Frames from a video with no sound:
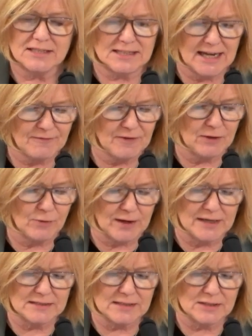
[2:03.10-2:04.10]
the staffing
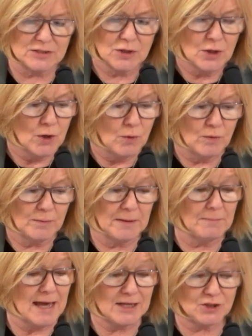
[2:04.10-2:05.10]
crisis will
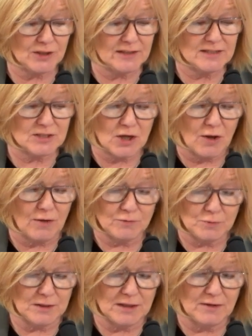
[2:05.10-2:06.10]
be magically
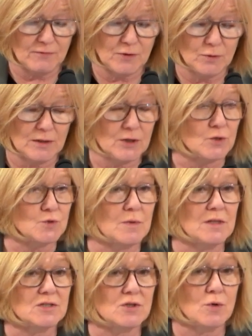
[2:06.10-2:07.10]
solved within a few years
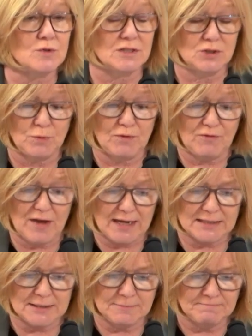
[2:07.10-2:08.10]
when this goes into
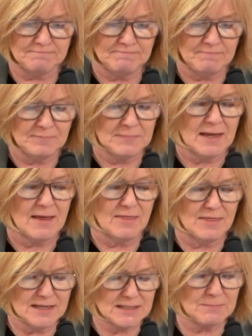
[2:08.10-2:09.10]
effect.
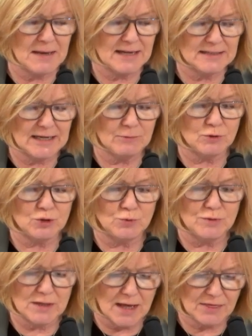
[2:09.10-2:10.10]
This mandate would
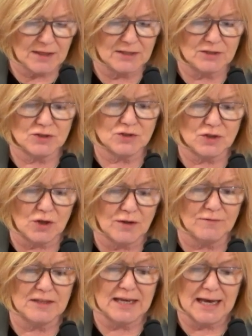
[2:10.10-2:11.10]
do nothing to
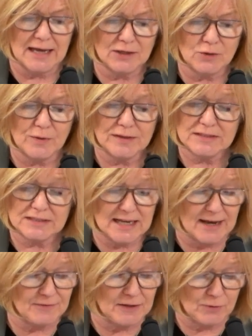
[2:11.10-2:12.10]
solve the ongoing
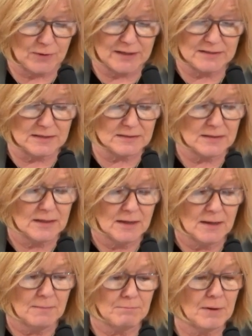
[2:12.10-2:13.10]
staffing crisis,
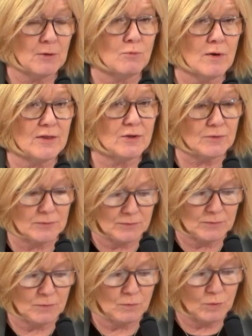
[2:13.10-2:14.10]
but rather
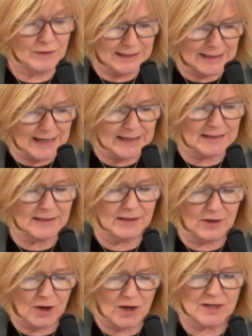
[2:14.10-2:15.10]
would likely
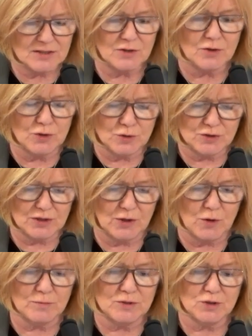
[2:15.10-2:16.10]
cause nursing
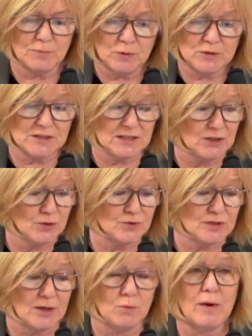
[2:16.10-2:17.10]
homes to put
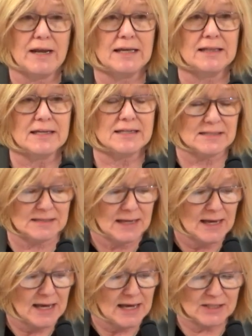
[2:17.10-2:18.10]
seniors on waiting lists
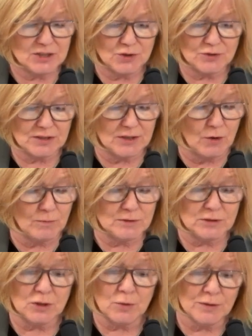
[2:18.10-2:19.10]
as nursing
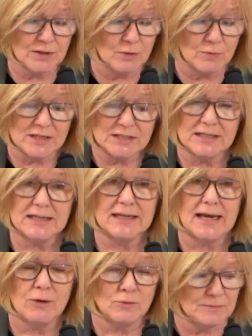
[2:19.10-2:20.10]
homes lower their resident
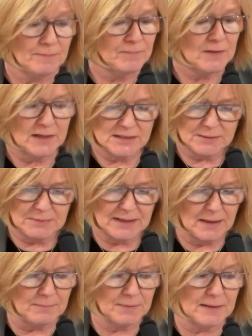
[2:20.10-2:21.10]
count to
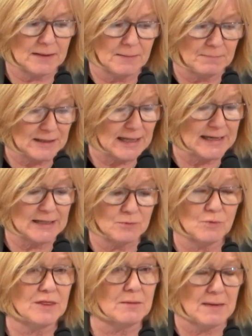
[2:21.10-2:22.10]
become
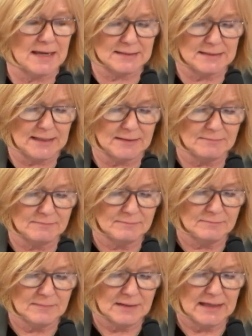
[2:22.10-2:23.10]
compliant with the mandate.
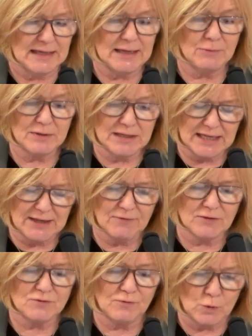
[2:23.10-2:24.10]
It would
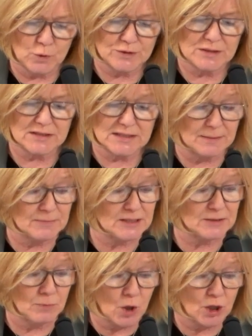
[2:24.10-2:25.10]
even force some
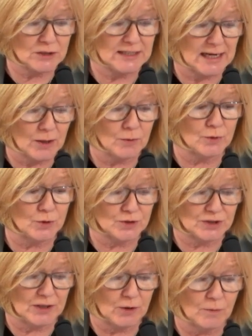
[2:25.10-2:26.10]
small town
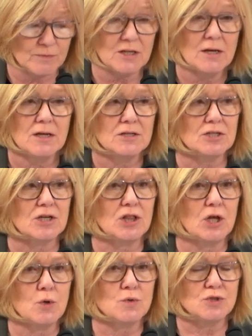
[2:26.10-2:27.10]
nursing homes to
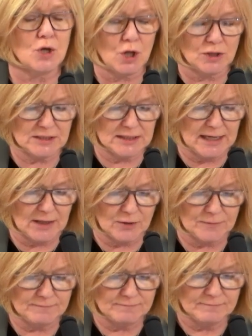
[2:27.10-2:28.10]
close
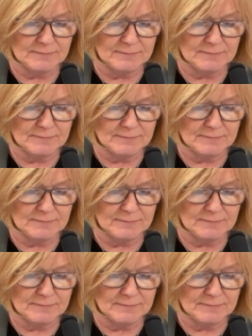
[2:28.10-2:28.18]
altogether,